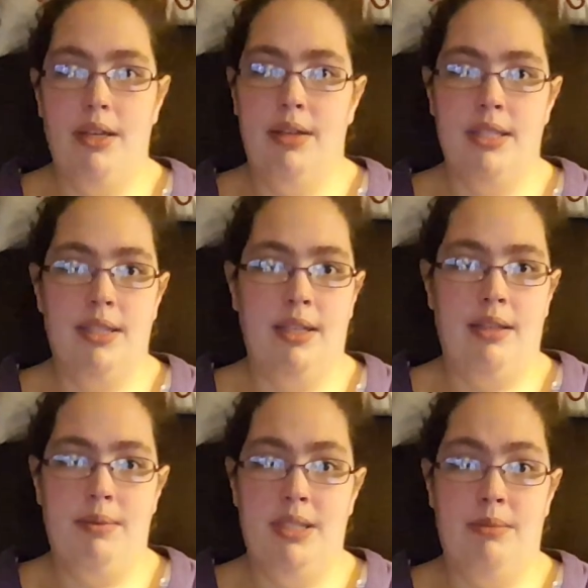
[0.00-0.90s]
you guys gotta
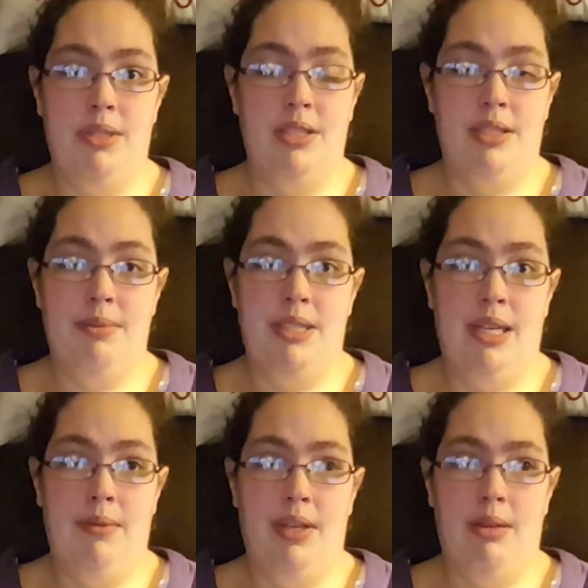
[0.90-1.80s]
give me some adjustment
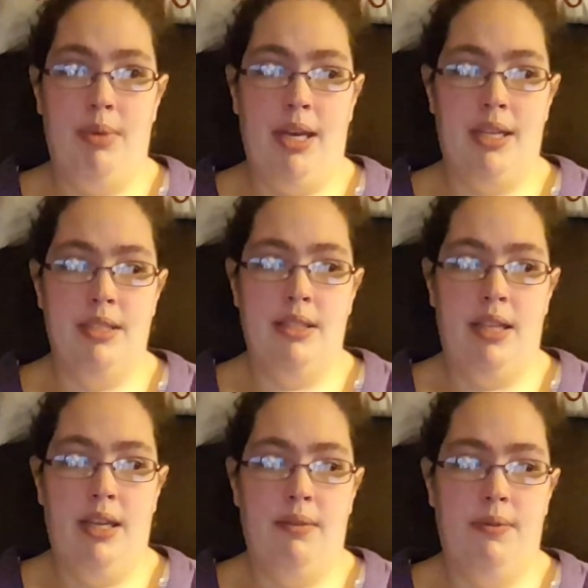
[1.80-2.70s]
time to get back into
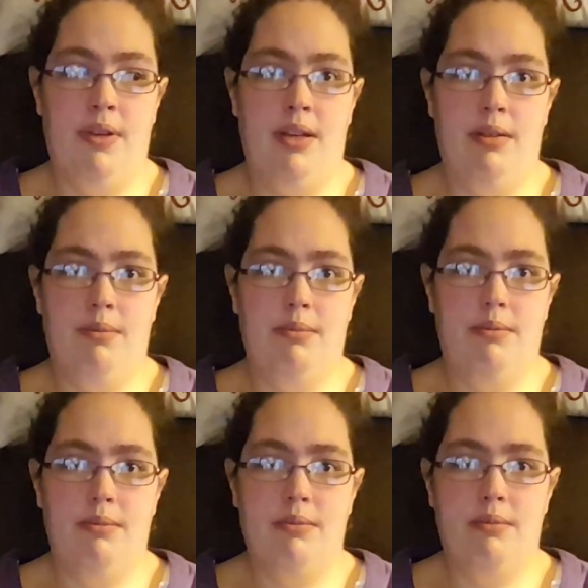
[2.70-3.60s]
life.
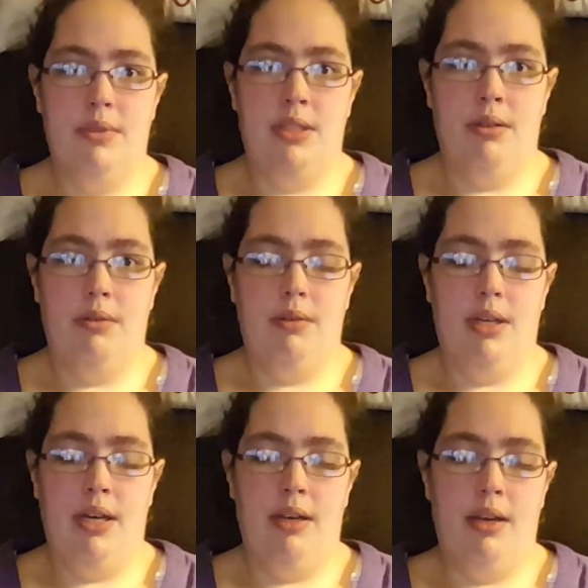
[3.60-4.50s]
So
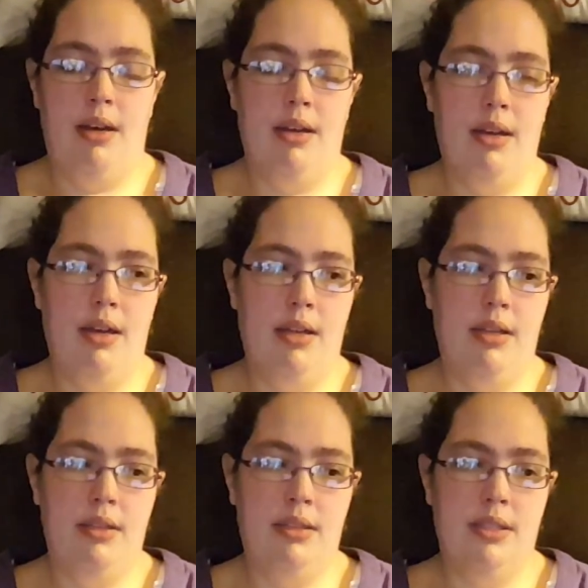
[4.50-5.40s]

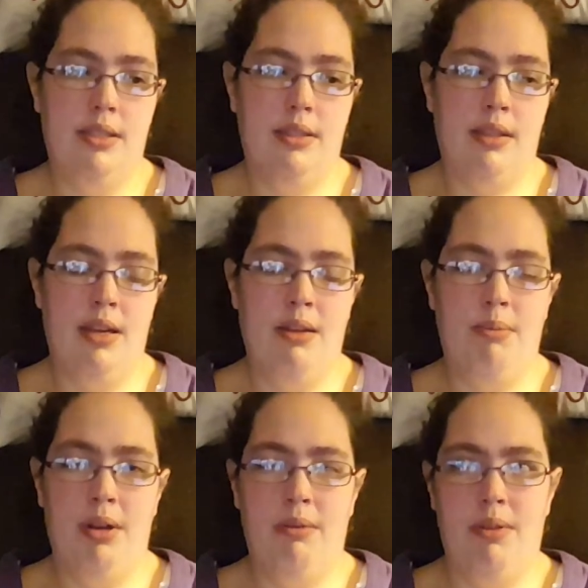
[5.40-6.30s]
just kind of
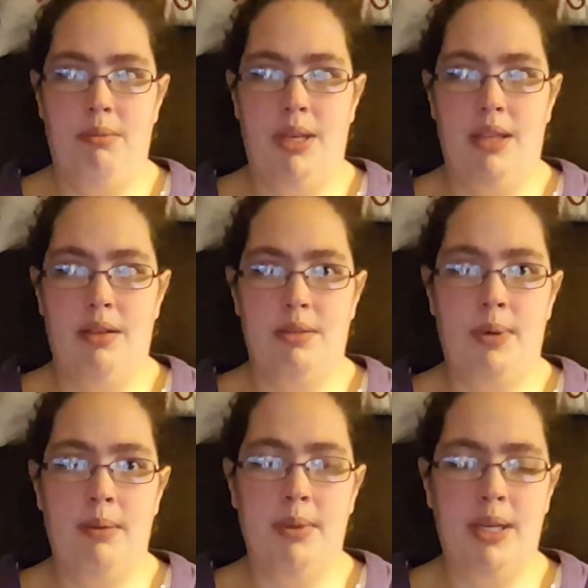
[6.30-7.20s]
bear with me. There's
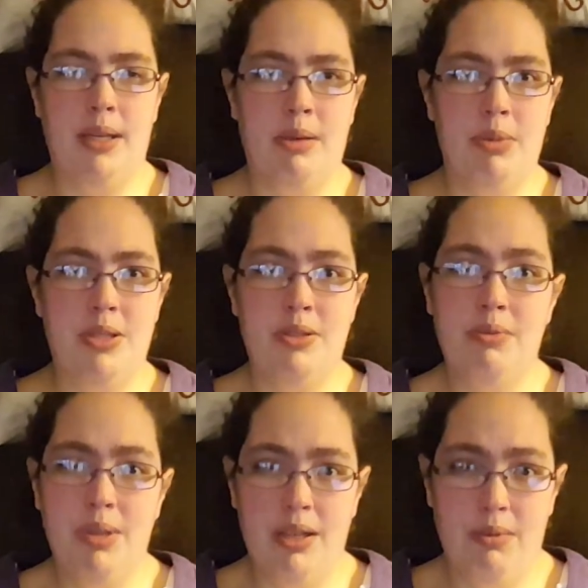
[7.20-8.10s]
probably not going to be too
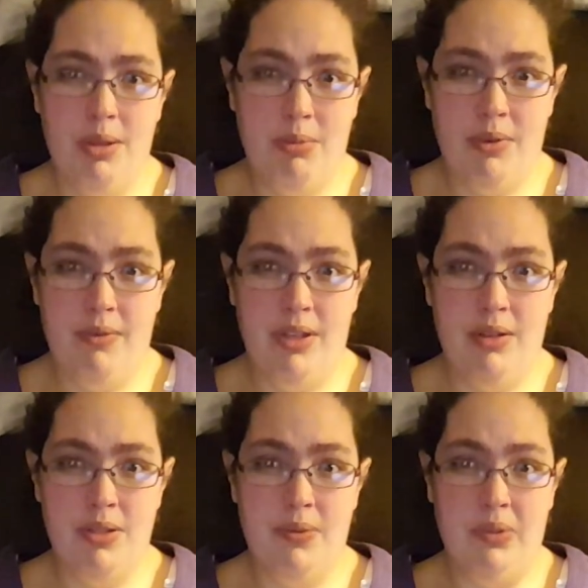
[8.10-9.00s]
many reborn
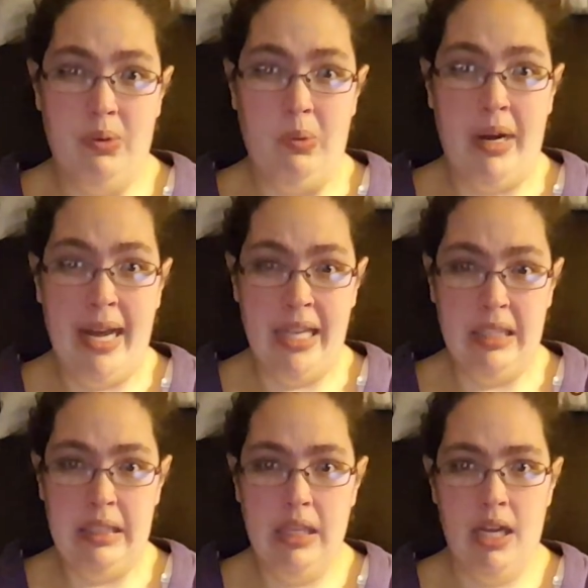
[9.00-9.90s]
videos for a
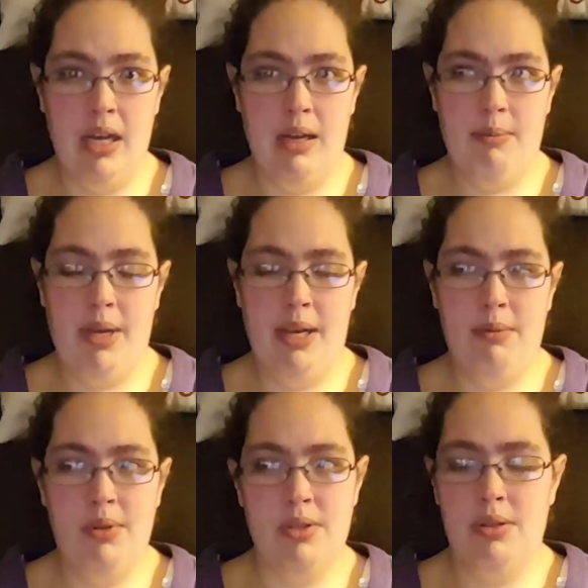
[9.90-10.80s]
while. I
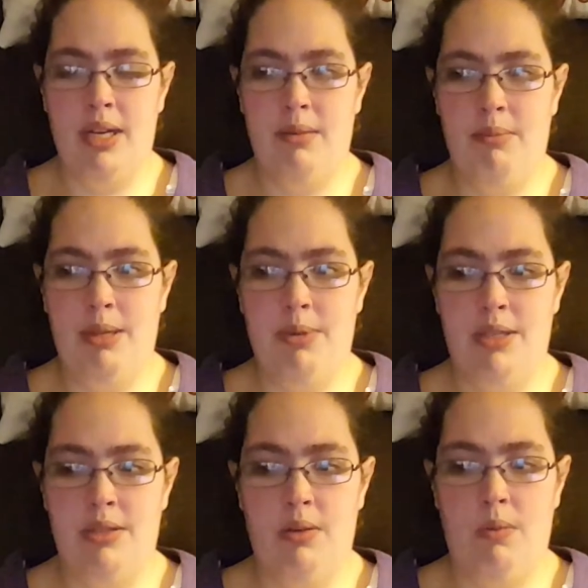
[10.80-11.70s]
will try to maybe
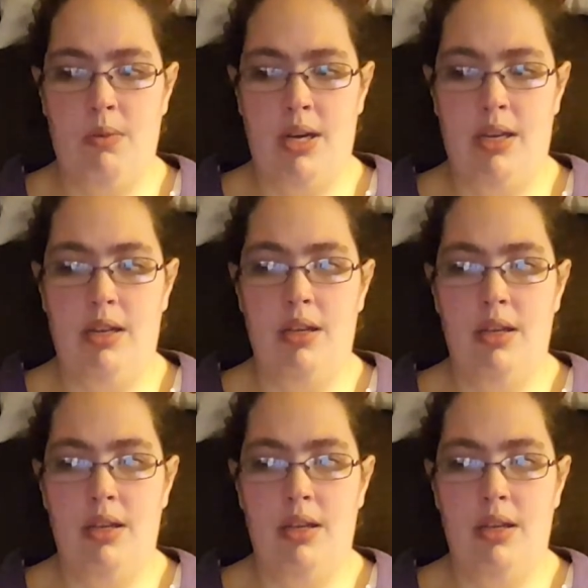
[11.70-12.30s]
do one,